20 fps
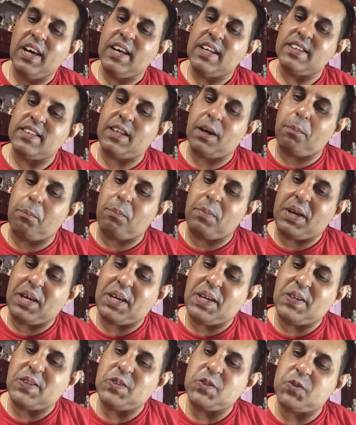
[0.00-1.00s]
the
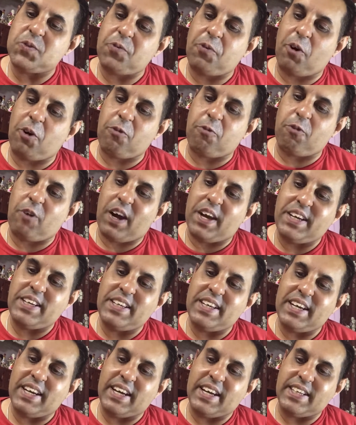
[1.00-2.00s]
means for
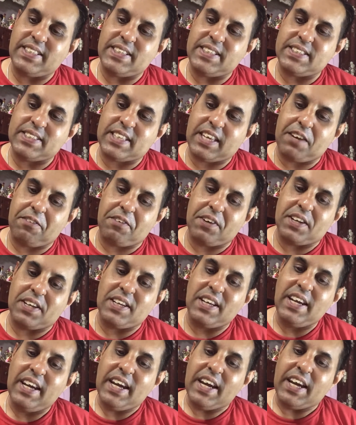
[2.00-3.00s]
finding it is given
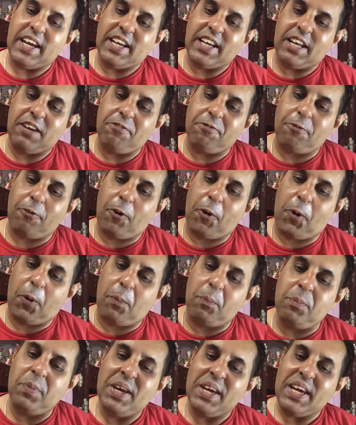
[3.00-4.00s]
in a
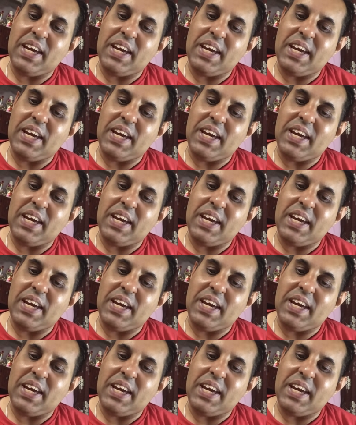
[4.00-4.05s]
form